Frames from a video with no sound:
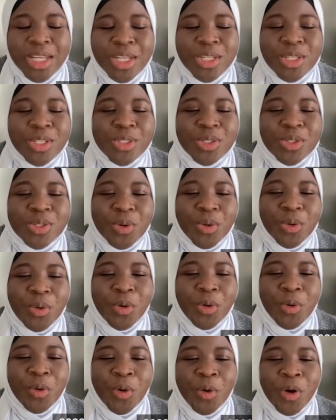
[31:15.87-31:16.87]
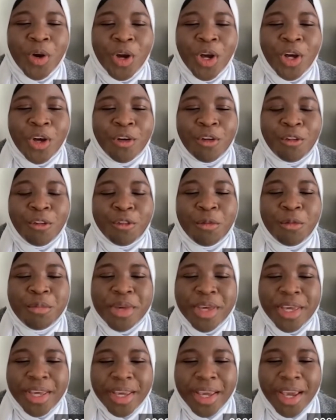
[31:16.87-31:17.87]
So for
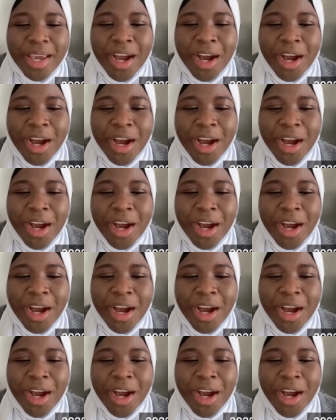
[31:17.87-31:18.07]
me,